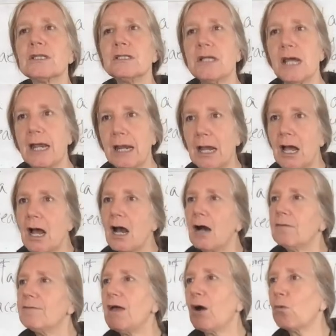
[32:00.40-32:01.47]
the day
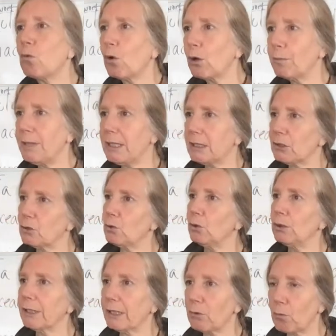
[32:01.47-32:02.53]
of that warming and
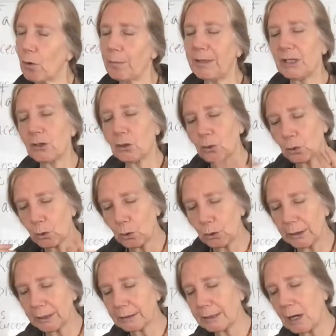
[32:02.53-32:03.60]
cooling and warming
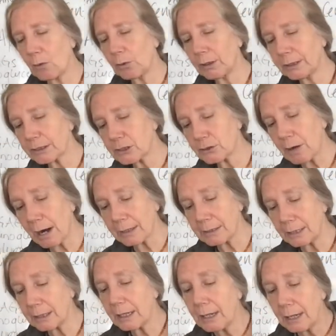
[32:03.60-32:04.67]
cooling and that will extract
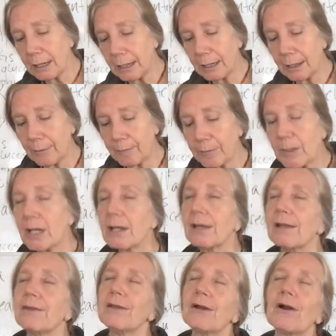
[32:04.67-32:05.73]
it um,
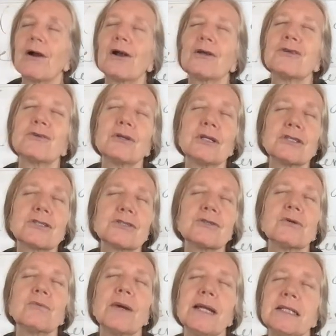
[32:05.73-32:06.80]
there are
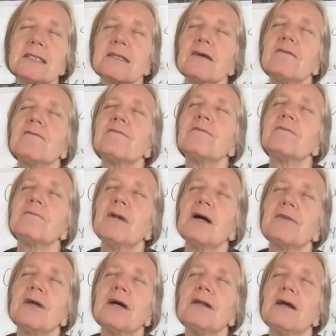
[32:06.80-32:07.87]
traditional ways of,
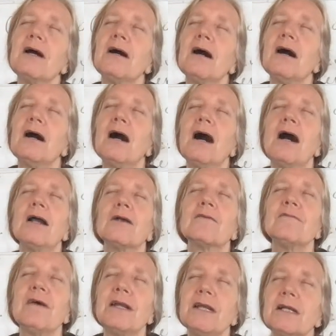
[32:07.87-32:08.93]
that uh,
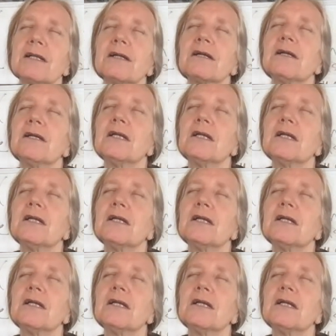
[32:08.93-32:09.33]
ayurvedic